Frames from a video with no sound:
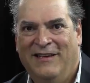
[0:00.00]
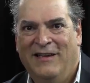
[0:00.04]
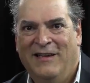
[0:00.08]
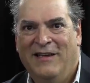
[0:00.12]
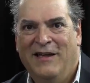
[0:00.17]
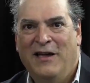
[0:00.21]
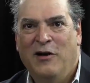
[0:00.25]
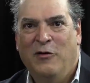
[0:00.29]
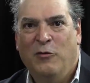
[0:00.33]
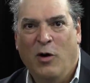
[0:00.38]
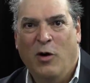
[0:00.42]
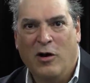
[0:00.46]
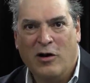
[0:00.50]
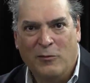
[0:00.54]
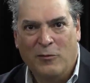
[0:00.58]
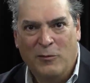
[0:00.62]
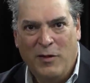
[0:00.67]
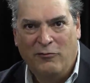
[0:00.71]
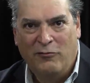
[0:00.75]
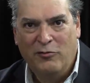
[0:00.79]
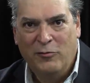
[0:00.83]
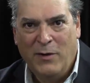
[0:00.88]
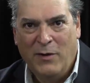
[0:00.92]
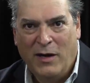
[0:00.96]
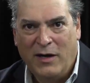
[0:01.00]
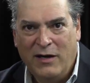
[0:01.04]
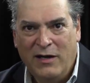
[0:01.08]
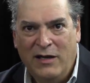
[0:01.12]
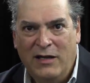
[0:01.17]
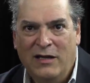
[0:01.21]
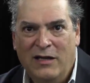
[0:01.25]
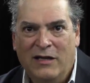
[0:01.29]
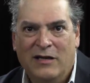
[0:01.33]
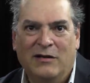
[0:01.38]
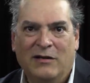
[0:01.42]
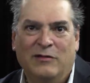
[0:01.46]
Welcome,
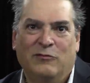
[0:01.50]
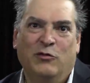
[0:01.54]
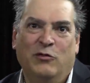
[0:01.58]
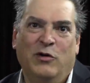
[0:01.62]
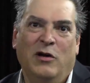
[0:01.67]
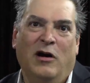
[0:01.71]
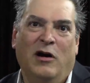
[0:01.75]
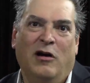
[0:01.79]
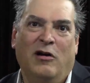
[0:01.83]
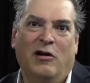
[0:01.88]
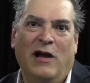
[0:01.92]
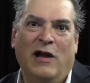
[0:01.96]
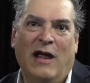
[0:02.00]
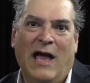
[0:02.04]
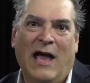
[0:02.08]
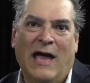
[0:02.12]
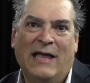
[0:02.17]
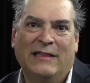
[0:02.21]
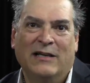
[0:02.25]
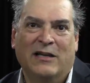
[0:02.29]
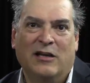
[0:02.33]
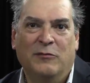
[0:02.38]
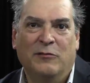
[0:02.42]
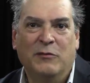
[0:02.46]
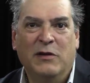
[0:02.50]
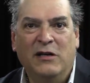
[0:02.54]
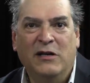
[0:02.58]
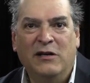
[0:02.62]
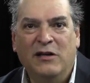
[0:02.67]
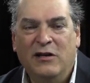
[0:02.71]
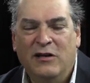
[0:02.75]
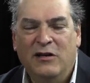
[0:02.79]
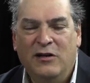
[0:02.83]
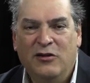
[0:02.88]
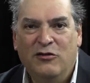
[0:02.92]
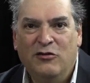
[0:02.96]
everybody. We are at the Community
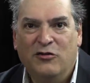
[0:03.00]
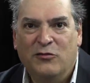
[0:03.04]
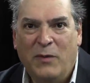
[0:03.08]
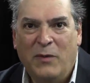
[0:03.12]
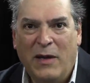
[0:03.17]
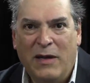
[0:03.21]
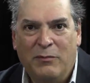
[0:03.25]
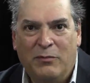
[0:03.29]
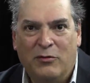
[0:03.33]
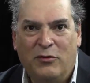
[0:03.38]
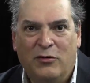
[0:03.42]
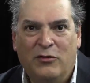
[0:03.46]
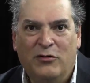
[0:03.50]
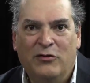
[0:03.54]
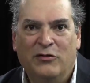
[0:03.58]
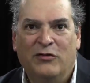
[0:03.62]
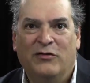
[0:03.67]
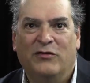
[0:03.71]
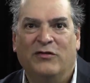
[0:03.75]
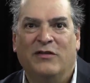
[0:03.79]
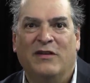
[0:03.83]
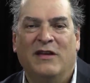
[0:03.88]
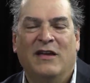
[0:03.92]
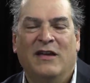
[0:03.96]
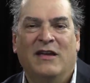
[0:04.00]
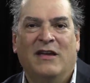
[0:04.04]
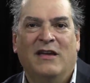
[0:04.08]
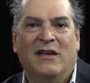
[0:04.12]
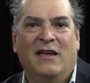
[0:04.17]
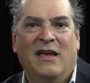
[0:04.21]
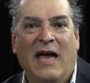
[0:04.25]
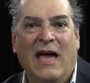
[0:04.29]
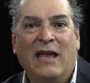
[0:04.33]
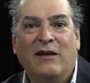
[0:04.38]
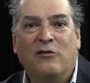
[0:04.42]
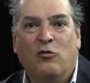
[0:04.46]
Newspapers
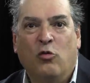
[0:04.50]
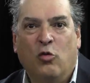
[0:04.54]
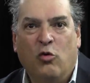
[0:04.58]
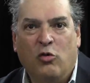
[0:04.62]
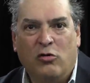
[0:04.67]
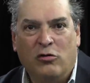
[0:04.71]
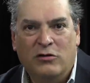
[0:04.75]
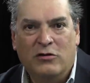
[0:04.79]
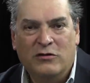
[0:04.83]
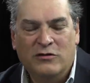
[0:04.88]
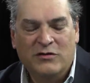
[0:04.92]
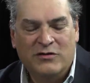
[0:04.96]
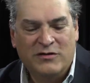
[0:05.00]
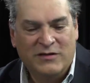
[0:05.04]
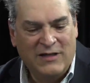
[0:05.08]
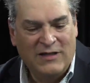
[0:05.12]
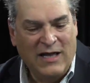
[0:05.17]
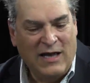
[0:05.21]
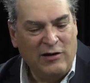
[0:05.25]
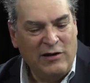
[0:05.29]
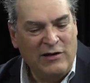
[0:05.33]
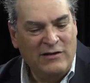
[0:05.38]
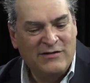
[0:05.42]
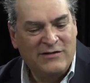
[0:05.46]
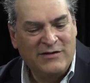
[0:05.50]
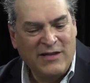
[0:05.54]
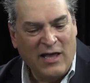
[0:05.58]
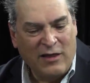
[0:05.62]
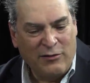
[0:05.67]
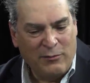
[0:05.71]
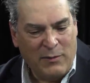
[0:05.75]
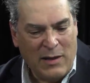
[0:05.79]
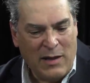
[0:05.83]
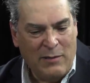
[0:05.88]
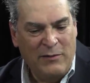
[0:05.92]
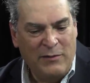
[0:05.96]
headquarters down in South
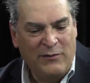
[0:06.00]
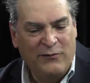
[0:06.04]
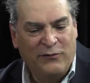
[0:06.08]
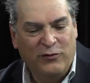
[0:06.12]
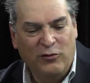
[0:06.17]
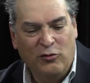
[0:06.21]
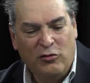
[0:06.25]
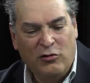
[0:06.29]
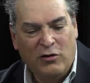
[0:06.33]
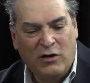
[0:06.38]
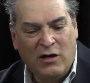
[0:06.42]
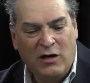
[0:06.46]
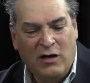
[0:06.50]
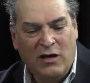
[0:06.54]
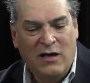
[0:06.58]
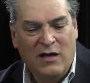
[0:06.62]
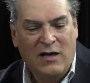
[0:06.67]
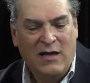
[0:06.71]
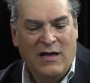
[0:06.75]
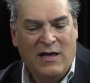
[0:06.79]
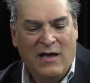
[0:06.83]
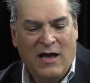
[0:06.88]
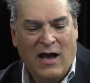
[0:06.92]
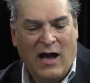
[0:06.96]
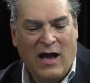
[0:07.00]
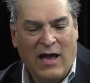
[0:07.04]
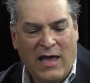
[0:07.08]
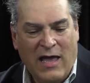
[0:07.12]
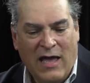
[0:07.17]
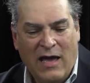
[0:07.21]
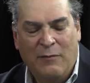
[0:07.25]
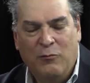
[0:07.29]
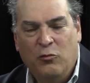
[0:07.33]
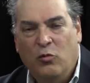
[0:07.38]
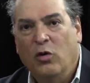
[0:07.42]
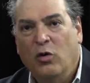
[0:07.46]
Miami, Florida. I
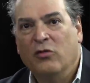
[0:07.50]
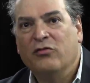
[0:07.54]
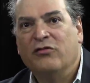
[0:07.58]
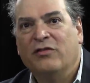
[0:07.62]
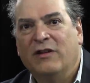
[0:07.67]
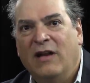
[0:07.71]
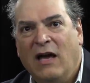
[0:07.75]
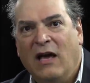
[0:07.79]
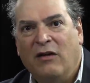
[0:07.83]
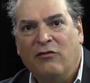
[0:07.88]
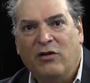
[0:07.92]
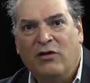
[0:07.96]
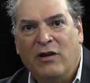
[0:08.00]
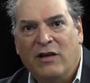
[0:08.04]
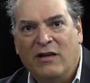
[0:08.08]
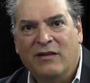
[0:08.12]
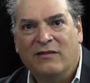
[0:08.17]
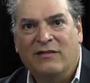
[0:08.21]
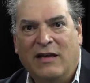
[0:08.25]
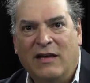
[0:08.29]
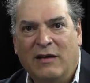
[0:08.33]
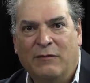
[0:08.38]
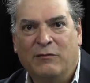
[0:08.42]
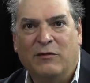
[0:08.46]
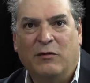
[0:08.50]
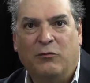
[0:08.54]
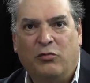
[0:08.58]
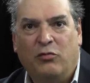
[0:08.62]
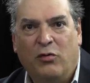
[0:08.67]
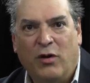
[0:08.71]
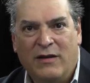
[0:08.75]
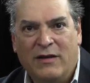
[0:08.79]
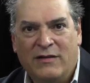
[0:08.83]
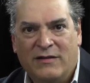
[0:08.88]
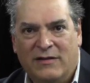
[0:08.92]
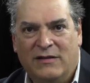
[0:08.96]
am Wilson Alvarez. I am the
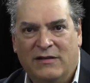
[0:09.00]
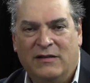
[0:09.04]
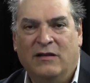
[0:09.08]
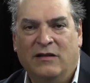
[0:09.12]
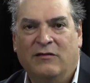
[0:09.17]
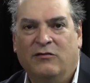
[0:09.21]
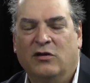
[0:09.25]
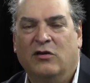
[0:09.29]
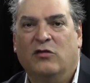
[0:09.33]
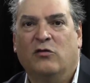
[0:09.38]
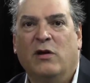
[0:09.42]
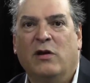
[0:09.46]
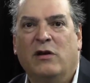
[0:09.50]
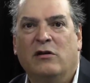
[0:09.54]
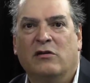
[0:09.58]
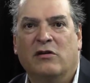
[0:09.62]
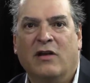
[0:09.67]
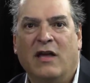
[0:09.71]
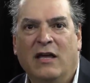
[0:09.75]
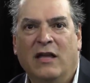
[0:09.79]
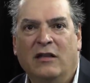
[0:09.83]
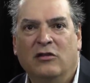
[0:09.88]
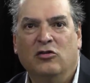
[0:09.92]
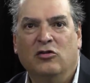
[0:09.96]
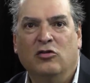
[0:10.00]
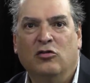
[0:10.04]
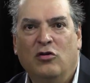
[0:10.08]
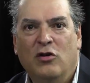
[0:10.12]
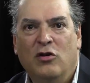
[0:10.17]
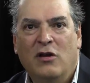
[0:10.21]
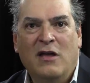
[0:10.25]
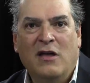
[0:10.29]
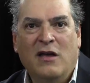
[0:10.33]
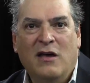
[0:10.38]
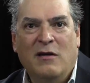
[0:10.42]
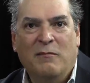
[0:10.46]
president of the Greater Kendall
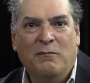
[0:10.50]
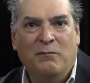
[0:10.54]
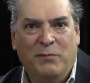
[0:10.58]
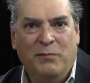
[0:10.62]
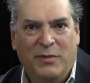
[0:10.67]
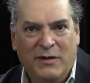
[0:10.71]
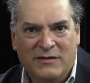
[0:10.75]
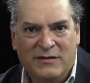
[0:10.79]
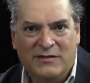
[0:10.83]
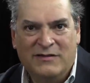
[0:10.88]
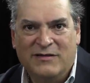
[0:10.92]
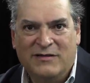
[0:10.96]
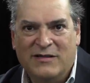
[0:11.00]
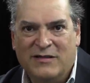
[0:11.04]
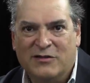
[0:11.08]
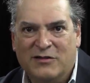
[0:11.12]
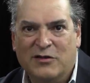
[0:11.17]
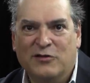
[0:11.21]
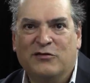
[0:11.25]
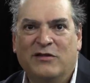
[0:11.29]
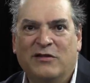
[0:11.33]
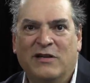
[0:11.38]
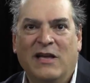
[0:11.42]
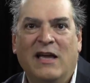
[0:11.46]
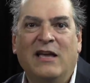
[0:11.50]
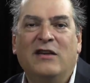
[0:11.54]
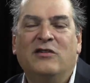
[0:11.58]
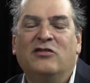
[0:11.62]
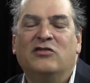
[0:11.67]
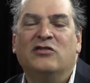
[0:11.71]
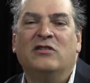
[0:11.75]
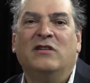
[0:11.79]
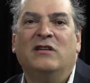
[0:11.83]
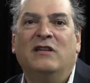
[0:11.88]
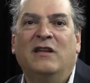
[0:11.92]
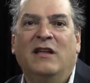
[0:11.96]
Business
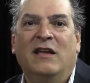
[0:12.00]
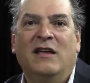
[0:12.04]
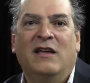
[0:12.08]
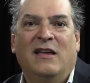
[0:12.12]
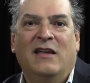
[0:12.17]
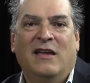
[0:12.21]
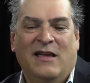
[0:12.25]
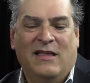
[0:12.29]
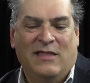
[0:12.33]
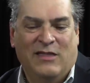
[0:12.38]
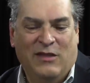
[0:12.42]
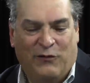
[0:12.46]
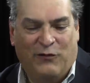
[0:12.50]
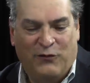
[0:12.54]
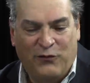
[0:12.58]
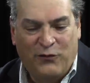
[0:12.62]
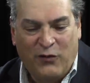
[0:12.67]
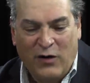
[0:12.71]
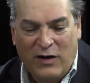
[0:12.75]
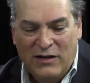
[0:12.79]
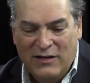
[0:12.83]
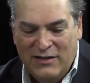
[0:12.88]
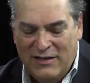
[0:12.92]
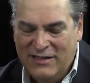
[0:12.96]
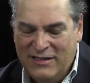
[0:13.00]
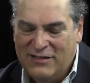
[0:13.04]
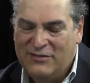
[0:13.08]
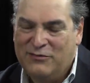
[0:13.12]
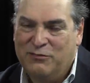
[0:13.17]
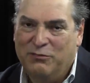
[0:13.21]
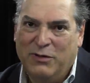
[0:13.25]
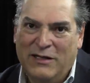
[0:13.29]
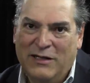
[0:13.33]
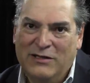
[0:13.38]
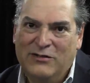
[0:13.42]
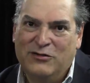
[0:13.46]
Association, the friendliest
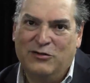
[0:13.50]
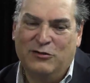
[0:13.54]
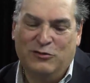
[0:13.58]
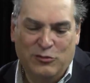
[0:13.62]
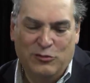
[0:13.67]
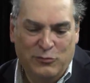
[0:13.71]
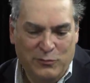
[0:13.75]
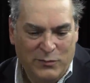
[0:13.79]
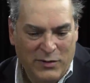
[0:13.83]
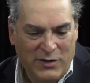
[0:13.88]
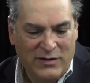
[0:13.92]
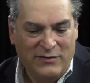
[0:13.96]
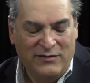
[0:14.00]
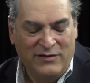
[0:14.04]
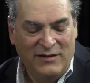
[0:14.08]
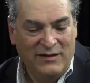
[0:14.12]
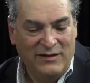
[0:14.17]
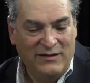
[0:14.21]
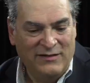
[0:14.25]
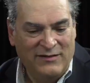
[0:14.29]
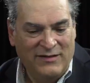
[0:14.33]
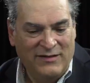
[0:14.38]
place to do business.